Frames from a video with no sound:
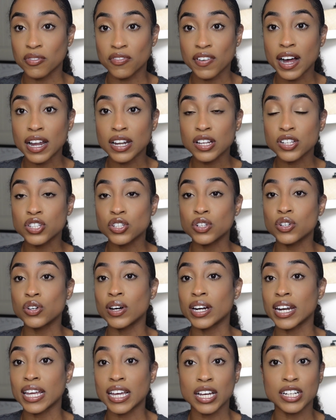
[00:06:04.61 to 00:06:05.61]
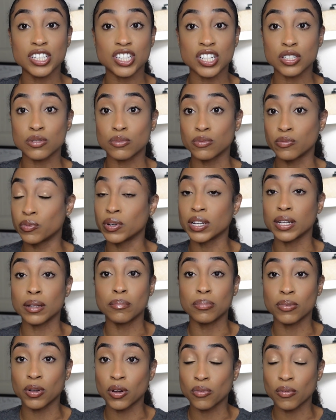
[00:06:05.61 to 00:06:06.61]
volatile and it could just really
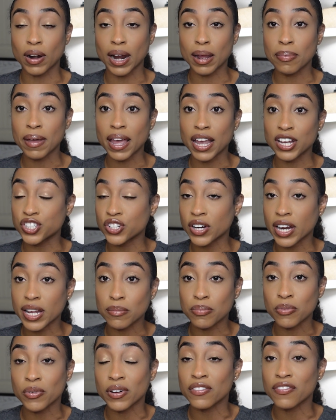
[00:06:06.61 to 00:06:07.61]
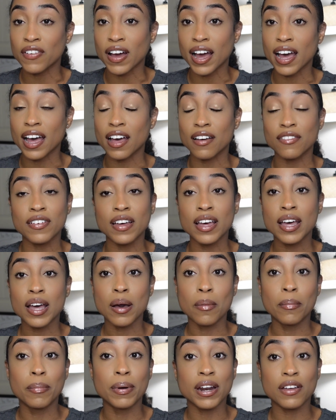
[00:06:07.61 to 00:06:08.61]
blow right past your 8.5.
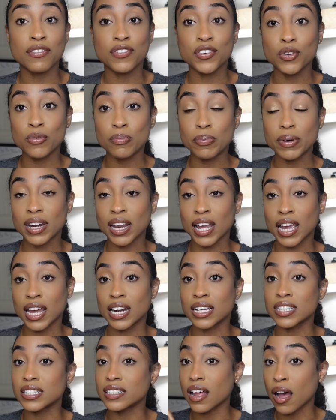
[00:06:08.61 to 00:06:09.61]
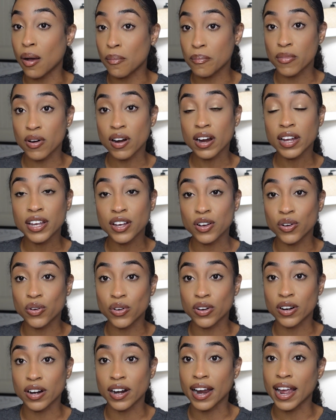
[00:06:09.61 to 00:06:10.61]
But if you put in a stop market
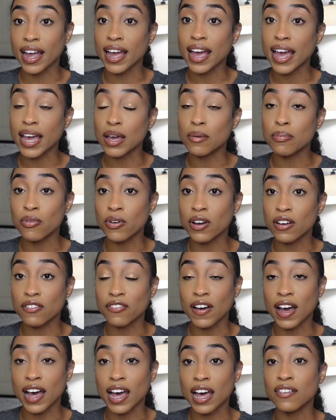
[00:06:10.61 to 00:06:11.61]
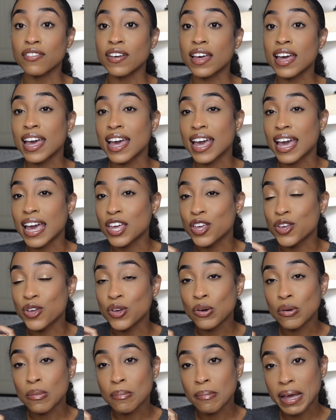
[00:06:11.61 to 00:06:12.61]
order at 8.5,
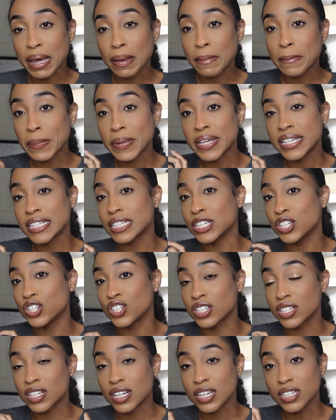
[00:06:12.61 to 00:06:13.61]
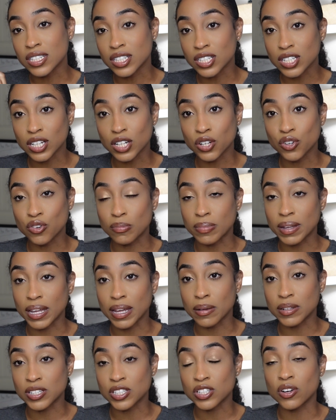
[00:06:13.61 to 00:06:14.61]
you may miss it just a little
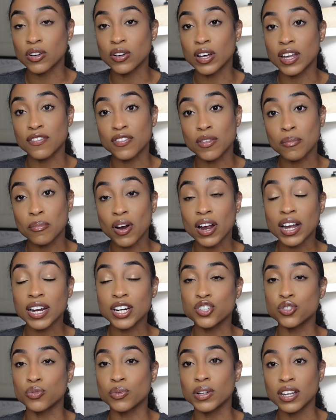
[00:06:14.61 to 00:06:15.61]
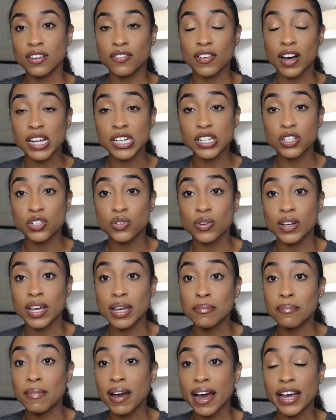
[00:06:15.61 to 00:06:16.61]
bit. So if the market is really volatile,
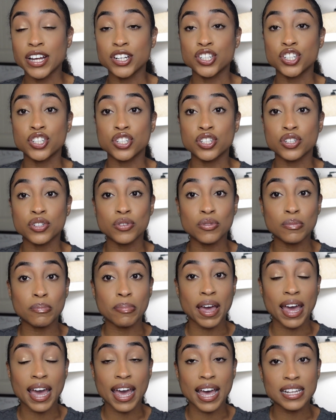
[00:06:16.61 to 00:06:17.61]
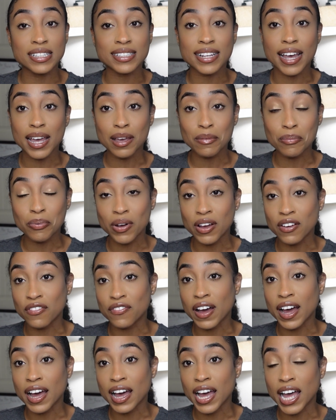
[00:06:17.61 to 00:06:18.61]
it might shoot past
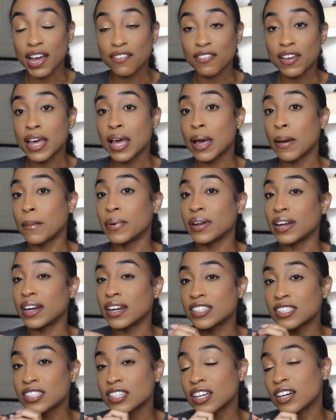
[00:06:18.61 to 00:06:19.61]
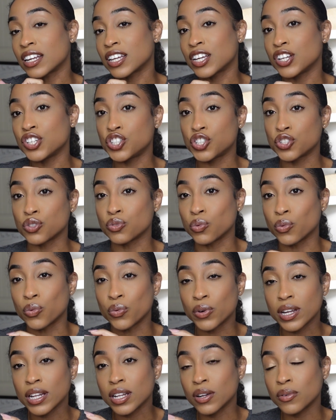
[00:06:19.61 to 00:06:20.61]
8.5, but it is going to get you
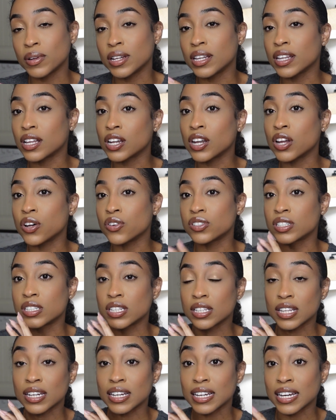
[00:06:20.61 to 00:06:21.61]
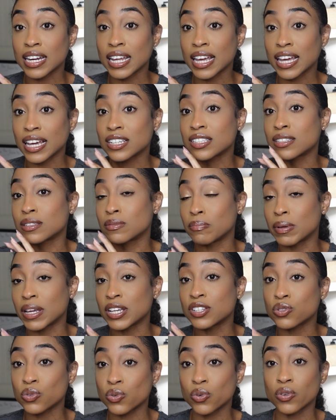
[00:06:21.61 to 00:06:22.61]
really, really close to the next
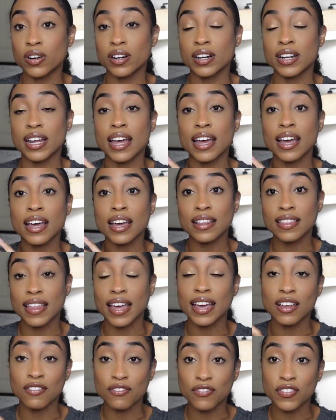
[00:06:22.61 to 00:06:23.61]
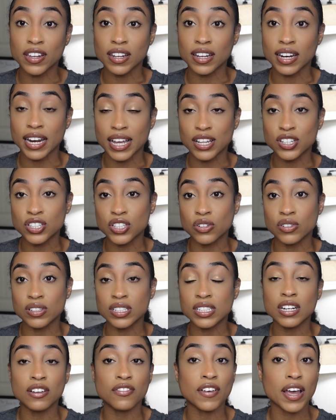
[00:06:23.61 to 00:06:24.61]
best order that they can fill it at. So
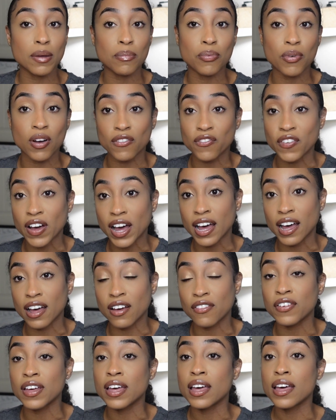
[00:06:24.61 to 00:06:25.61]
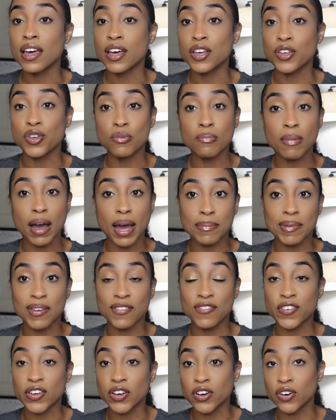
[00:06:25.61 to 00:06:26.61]
instead of 8.5, you might be
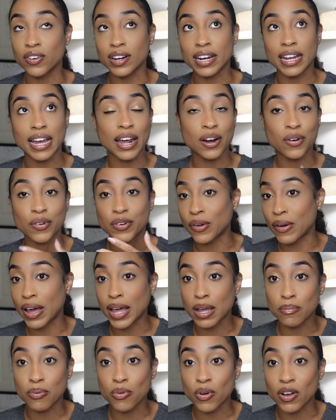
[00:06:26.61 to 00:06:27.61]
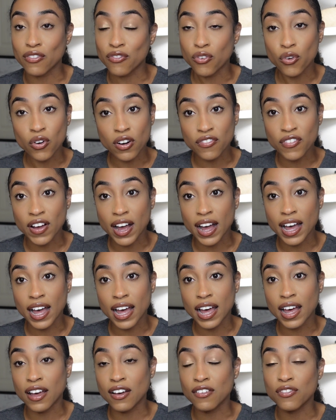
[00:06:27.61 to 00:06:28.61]
filled at,
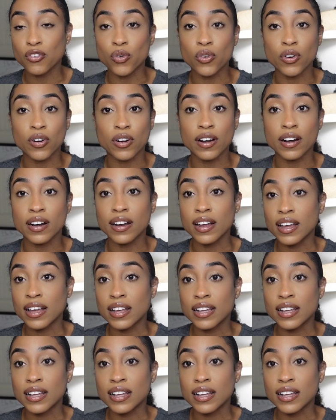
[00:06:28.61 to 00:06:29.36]
8.45 or